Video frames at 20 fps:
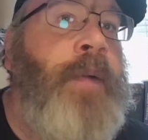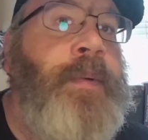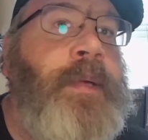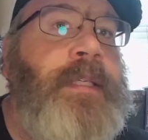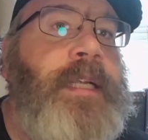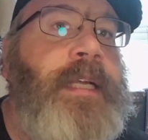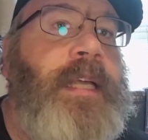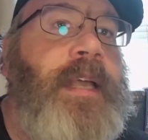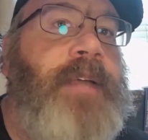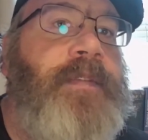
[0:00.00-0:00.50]
I
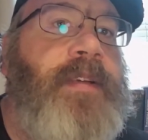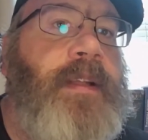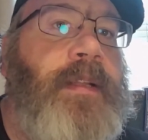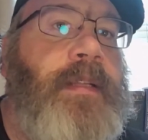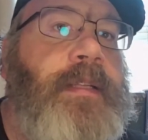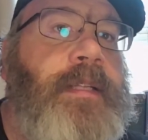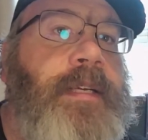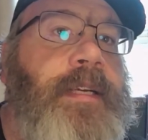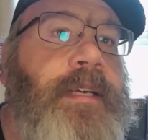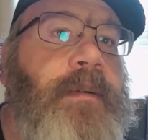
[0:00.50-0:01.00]
wish I'd give you a
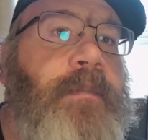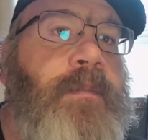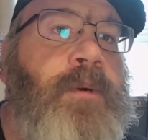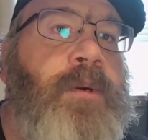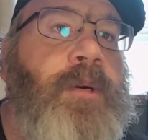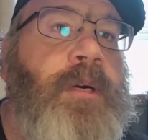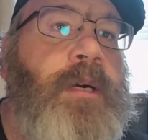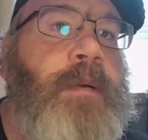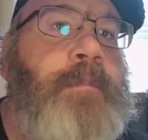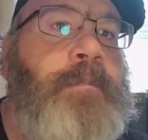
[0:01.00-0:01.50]
little
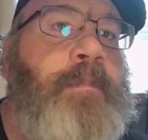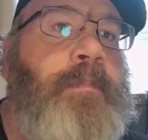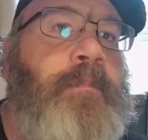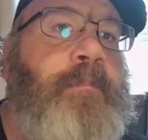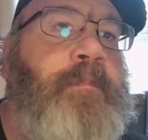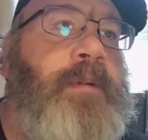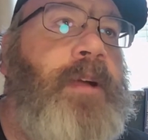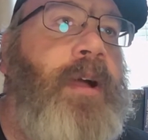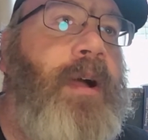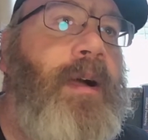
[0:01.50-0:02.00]
more
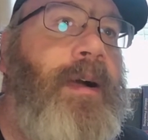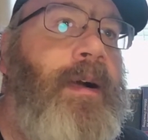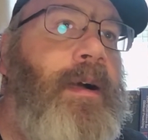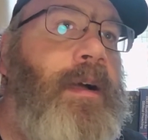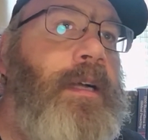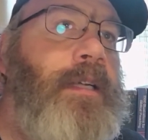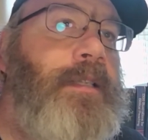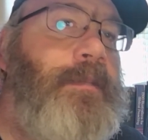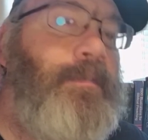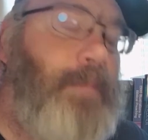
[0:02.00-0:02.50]

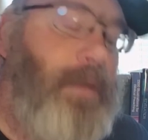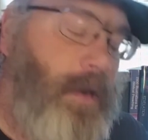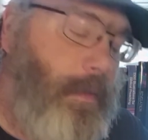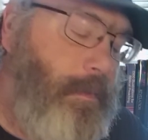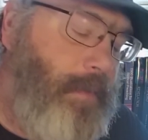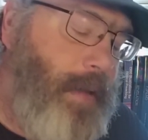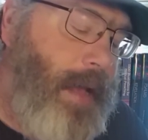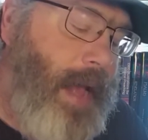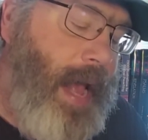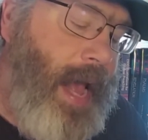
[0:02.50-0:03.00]
cards per
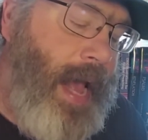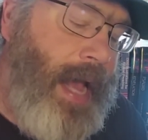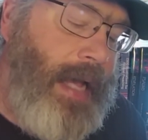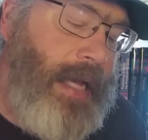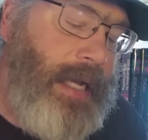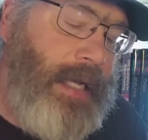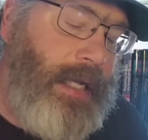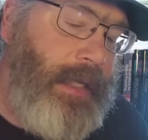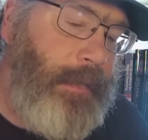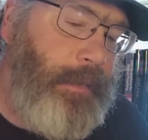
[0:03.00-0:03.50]
pack.